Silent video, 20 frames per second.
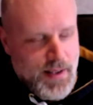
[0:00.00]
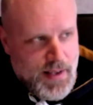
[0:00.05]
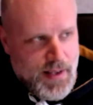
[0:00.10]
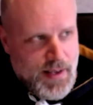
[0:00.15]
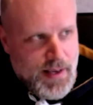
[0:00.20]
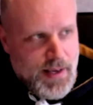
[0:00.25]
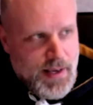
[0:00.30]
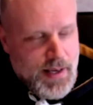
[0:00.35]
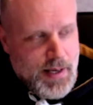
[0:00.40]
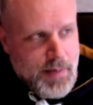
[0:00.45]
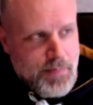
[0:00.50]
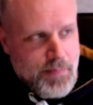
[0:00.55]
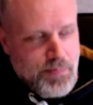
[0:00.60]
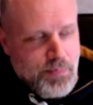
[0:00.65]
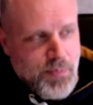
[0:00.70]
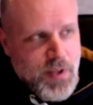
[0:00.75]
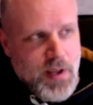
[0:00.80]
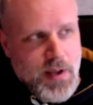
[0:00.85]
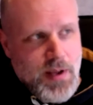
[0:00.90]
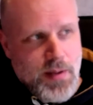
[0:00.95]

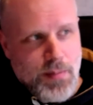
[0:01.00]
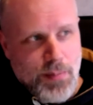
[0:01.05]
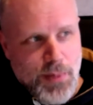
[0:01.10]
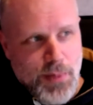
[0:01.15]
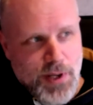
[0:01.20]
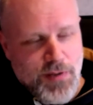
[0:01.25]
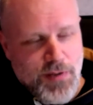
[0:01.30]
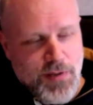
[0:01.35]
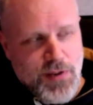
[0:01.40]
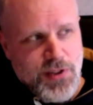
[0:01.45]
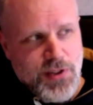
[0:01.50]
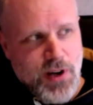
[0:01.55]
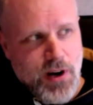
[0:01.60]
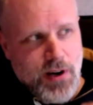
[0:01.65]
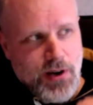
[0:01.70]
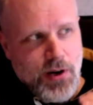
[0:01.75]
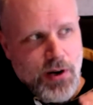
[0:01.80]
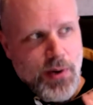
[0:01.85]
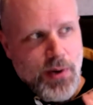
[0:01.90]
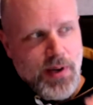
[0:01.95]
But if you
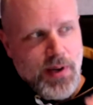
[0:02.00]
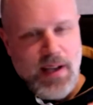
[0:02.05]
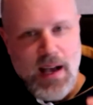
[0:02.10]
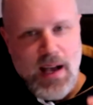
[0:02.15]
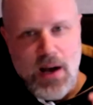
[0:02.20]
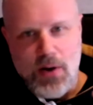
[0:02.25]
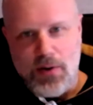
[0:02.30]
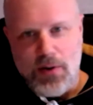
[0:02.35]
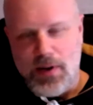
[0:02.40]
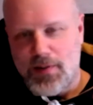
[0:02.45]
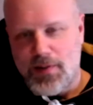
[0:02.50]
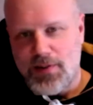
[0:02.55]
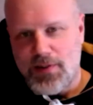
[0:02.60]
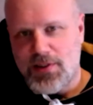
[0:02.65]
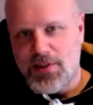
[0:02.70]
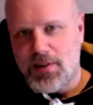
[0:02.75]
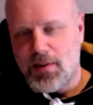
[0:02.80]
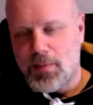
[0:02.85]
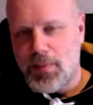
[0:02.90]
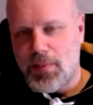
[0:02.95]
start going down every
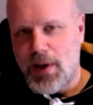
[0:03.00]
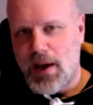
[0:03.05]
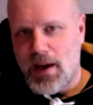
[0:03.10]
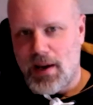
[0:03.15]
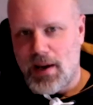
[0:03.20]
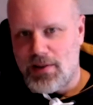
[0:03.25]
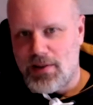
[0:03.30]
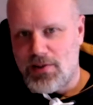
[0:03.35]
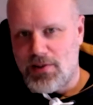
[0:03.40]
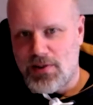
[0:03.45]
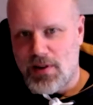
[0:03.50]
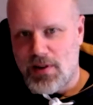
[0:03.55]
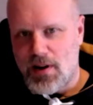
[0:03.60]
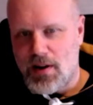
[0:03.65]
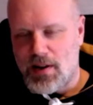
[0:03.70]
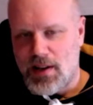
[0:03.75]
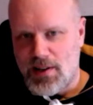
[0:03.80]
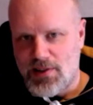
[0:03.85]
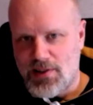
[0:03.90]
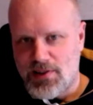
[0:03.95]
single page on
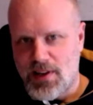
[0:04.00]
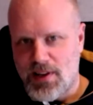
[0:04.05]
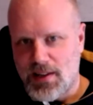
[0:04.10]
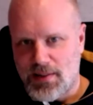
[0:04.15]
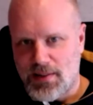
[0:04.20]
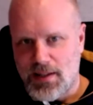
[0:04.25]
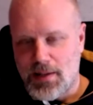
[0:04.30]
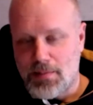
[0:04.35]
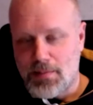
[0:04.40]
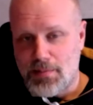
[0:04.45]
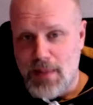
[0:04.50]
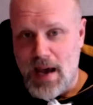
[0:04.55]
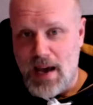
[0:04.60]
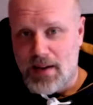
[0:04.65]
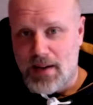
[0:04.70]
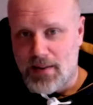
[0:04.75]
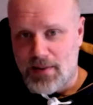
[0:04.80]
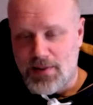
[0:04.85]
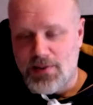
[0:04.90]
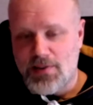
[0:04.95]
a site that
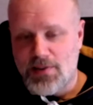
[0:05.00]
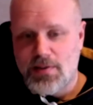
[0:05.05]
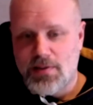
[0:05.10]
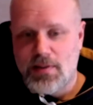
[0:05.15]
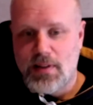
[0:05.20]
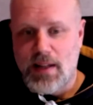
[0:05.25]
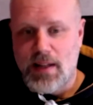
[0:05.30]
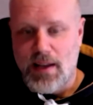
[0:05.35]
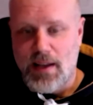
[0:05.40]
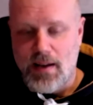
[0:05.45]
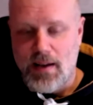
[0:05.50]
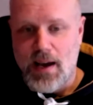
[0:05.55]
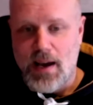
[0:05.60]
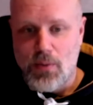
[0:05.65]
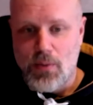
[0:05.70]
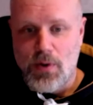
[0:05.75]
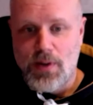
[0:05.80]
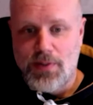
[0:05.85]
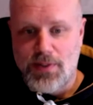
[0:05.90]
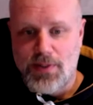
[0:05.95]
matters, like I
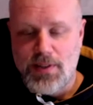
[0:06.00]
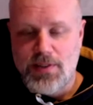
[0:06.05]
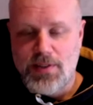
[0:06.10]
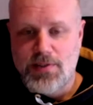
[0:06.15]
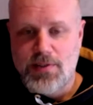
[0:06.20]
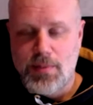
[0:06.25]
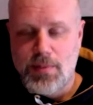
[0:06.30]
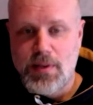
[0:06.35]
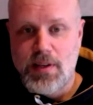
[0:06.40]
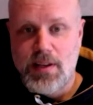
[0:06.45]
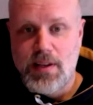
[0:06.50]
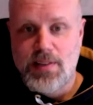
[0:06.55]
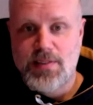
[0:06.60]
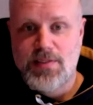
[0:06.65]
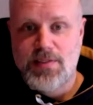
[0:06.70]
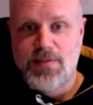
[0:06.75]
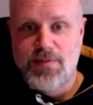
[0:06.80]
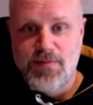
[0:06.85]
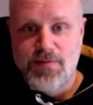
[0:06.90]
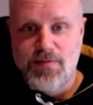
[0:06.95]
want this to be as
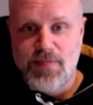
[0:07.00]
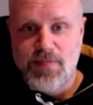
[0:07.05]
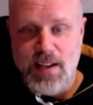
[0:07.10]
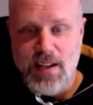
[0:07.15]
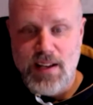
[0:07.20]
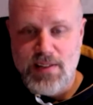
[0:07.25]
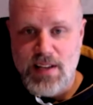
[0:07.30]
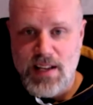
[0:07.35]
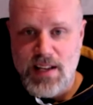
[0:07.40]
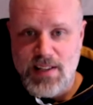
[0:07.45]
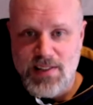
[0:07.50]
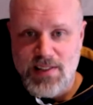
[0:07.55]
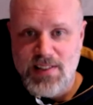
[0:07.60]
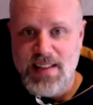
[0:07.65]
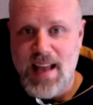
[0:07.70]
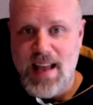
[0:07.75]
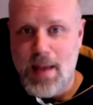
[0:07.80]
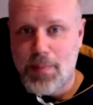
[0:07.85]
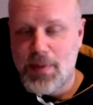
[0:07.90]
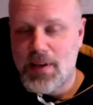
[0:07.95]

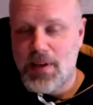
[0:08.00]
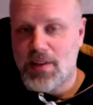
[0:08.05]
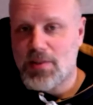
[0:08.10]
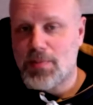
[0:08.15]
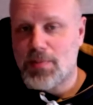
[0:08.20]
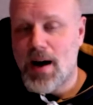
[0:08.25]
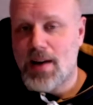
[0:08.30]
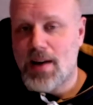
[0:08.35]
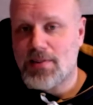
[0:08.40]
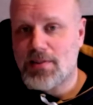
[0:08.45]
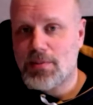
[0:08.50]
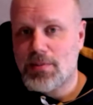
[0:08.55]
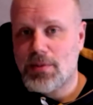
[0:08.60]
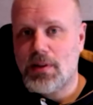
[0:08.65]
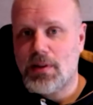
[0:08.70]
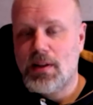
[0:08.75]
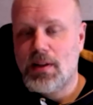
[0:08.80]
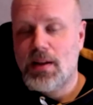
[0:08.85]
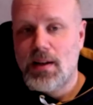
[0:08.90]
snappy as possible.